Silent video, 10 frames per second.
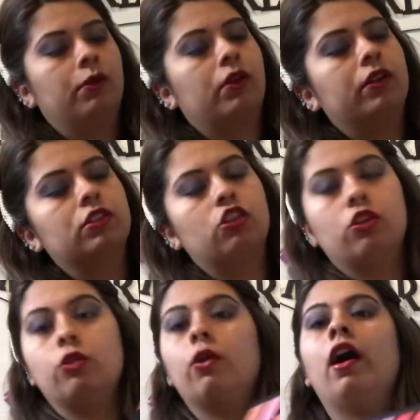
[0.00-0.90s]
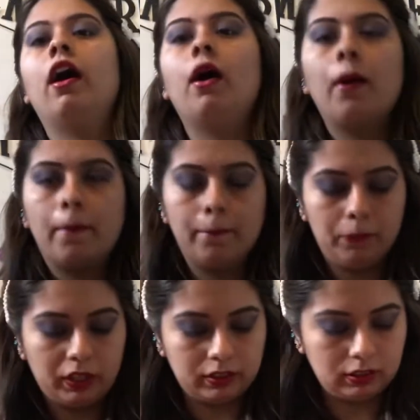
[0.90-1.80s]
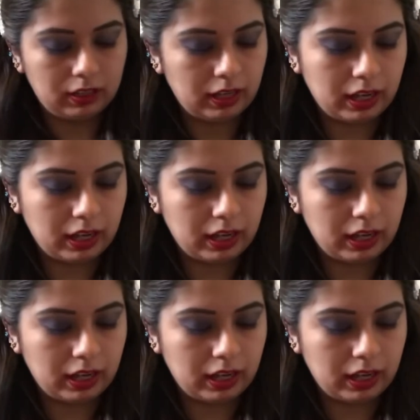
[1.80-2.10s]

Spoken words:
going to blend the